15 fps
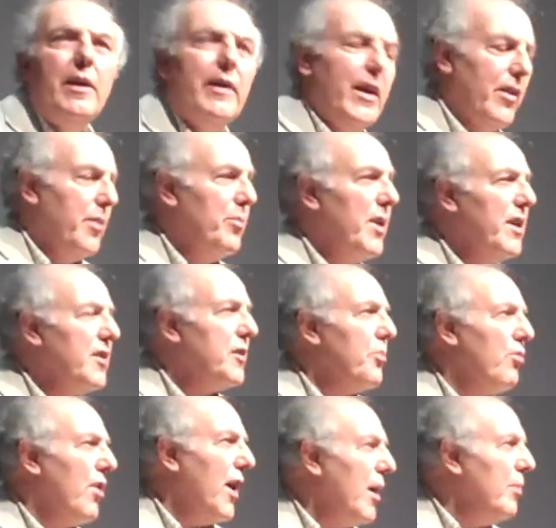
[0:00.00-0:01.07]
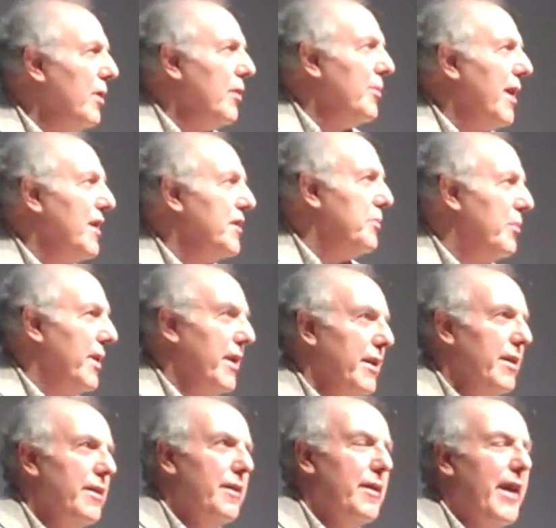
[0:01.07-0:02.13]
Now, the biggest problem has
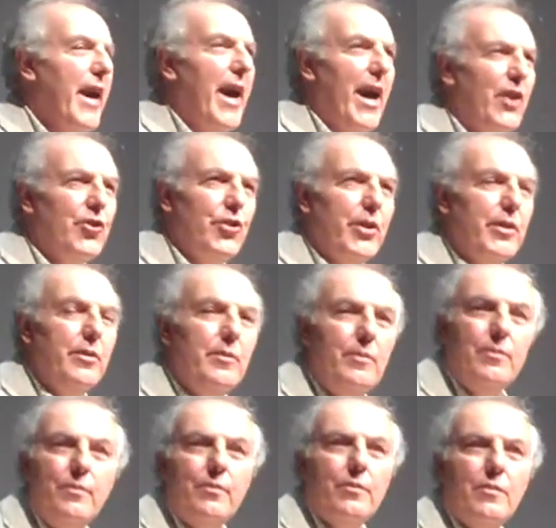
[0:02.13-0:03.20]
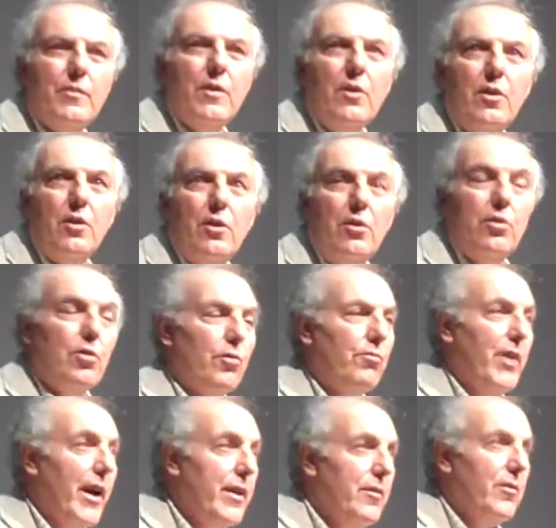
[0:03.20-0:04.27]
been the action, or
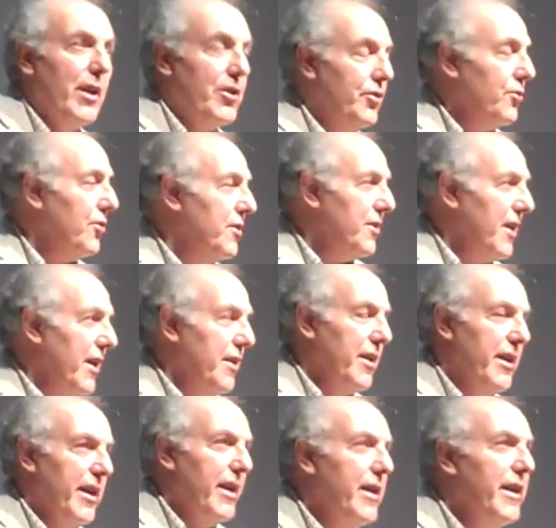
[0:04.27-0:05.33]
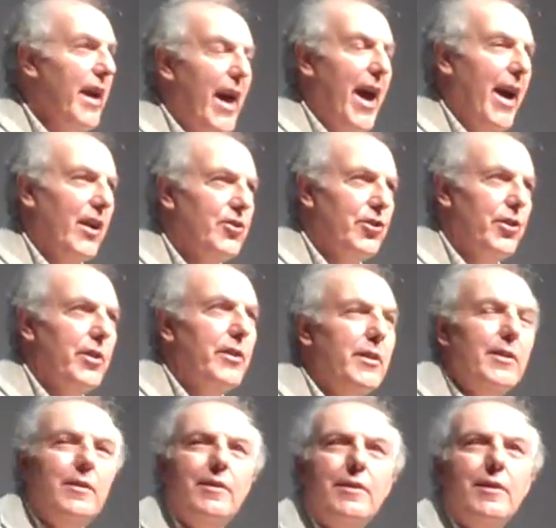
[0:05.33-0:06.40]
rather, I should say, the
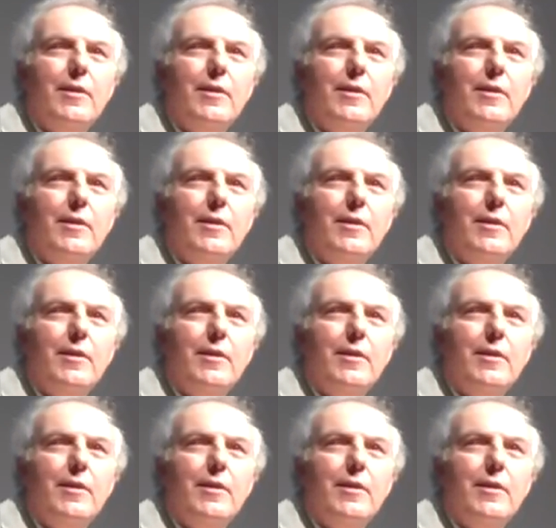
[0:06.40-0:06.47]
inaction